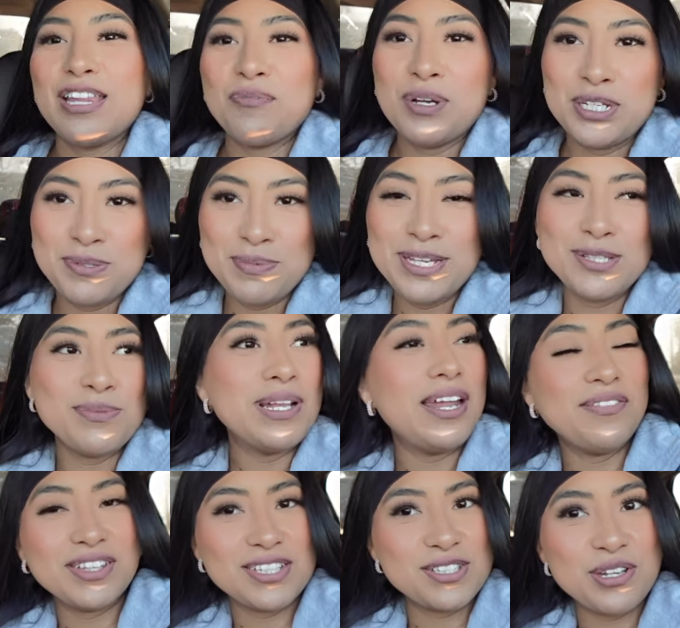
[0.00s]
which means we
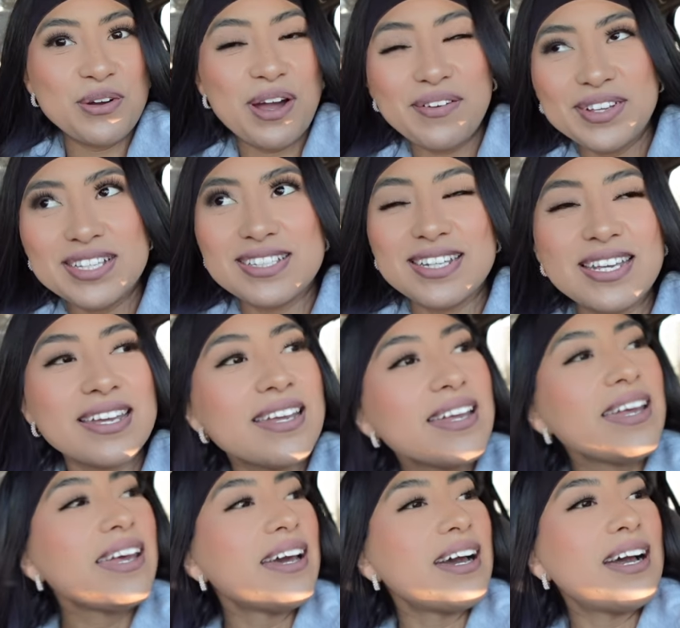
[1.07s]
left the snow, obviously.
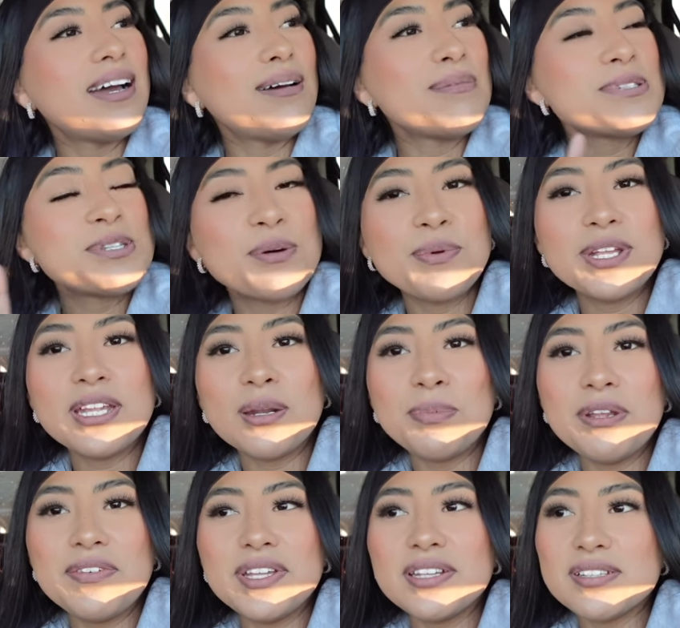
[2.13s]
So we ended up
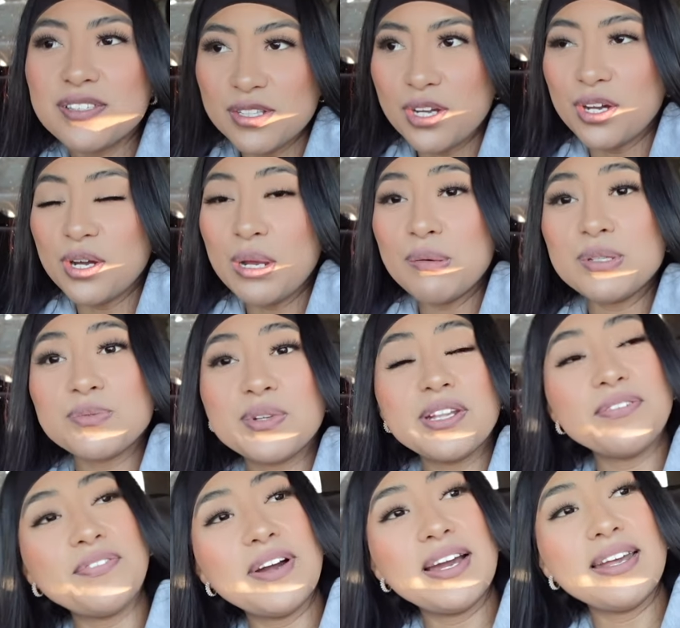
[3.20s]
leaving the snow. It was really
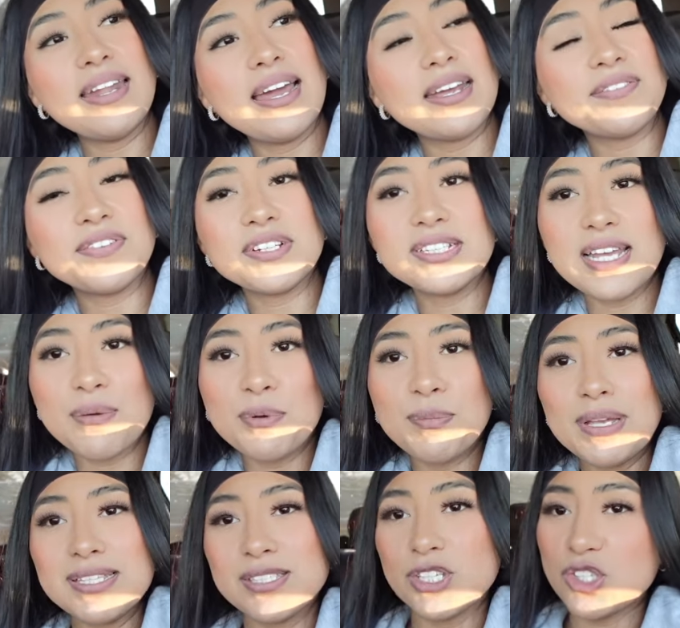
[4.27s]
fun. Had fun time with
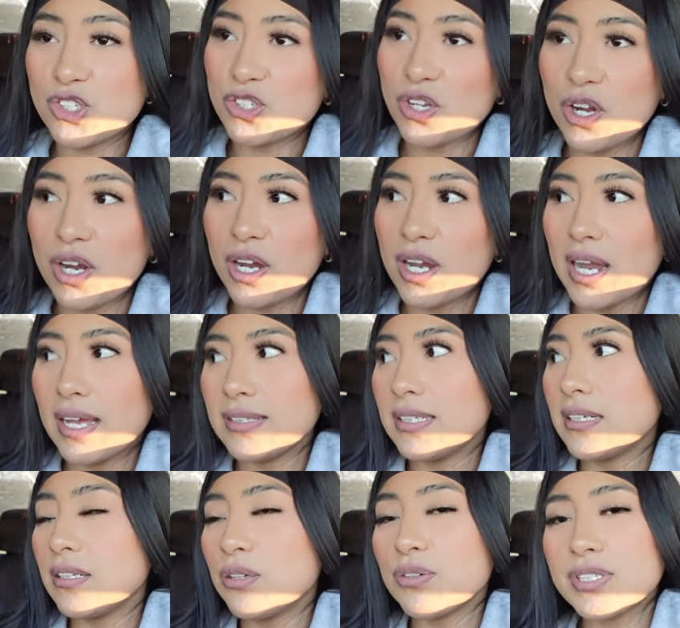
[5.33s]
my sister. I did
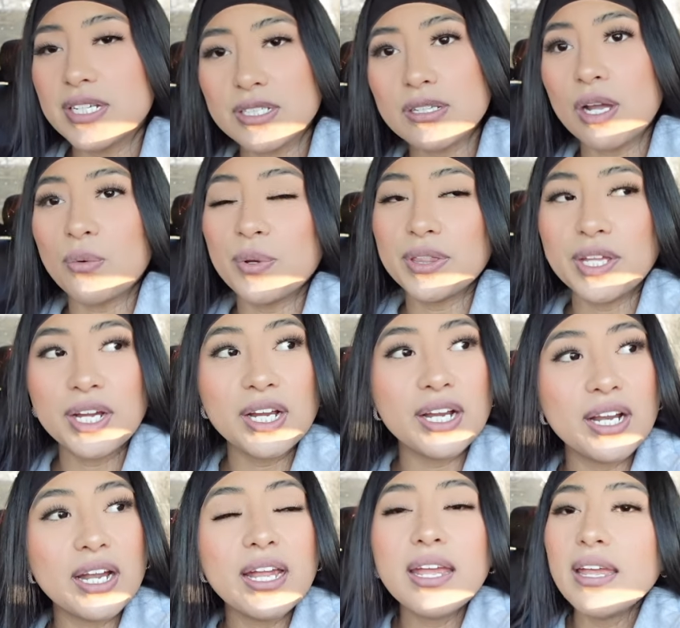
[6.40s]
a little TikTok with
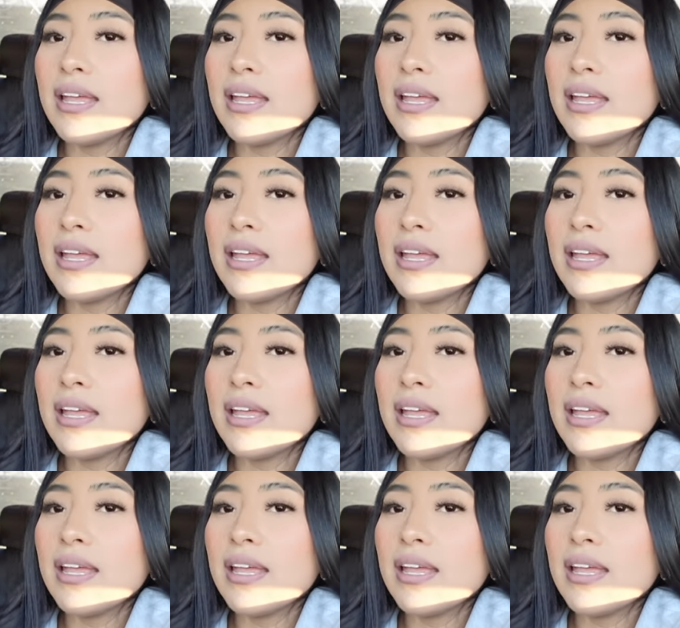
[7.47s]
her.